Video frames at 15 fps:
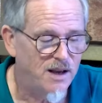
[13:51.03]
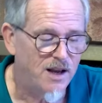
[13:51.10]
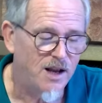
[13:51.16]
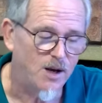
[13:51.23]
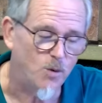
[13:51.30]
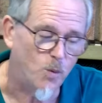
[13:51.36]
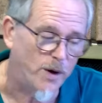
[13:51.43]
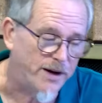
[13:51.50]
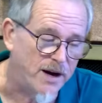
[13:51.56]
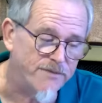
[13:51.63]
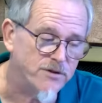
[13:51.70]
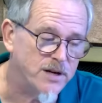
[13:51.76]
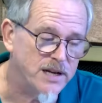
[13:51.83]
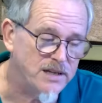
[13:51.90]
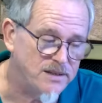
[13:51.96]
And
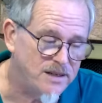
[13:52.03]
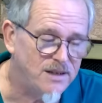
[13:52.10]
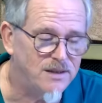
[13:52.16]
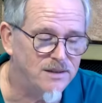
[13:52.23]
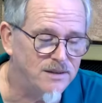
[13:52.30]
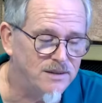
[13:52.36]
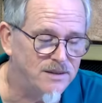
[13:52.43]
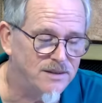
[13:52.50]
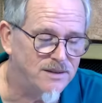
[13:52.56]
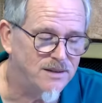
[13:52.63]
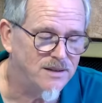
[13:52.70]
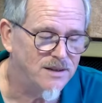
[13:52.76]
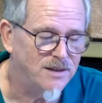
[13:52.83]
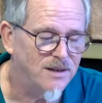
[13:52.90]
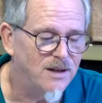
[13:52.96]
whatever he did,
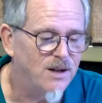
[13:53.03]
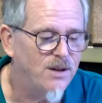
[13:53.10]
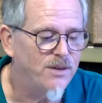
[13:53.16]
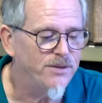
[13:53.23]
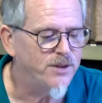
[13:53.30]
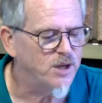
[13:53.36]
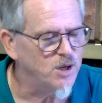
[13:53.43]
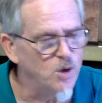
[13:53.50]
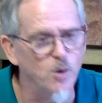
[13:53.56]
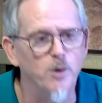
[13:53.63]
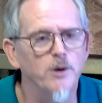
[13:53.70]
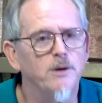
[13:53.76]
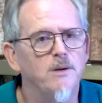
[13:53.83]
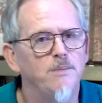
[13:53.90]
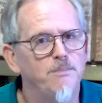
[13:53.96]
the
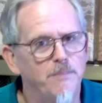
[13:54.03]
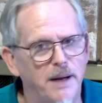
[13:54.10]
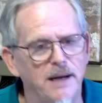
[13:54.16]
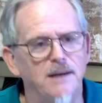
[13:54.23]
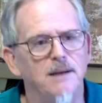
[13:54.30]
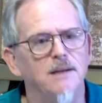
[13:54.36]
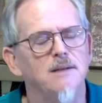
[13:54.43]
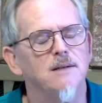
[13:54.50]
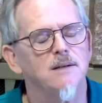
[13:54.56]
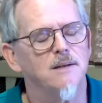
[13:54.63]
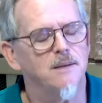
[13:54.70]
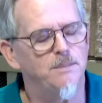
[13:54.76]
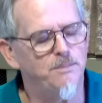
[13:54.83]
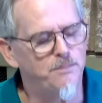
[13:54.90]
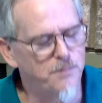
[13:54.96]
Lord made it
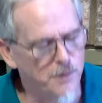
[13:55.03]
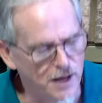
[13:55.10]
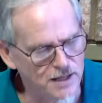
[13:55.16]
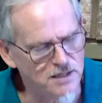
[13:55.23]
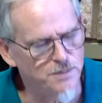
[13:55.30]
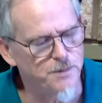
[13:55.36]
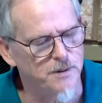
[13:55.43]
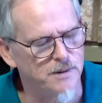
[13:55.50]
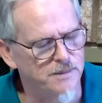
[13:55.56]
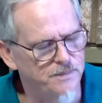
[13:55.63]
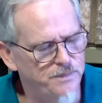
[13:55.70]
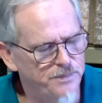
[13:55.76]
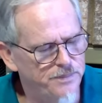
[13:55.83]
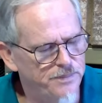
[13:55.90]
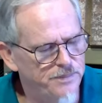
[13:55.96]
prosper.
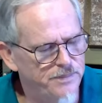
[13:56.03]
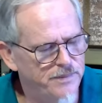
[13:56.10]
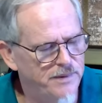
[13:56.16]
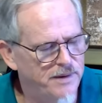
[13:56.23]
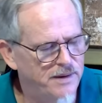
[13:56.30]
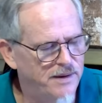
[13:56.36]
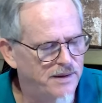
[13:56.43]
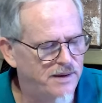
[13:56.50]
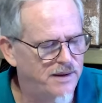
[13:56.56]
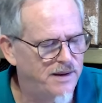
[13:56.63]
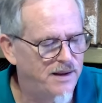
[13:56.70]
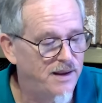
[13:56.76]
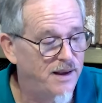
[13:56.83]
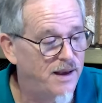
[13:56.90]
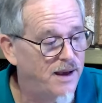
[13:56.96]

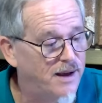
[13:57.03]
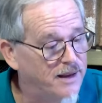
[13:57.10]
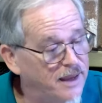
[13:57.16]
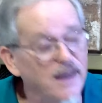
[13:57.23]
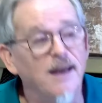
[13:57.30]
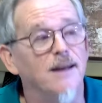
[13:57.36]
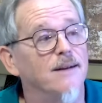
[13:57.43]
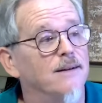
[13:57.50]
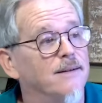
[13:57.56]
Again,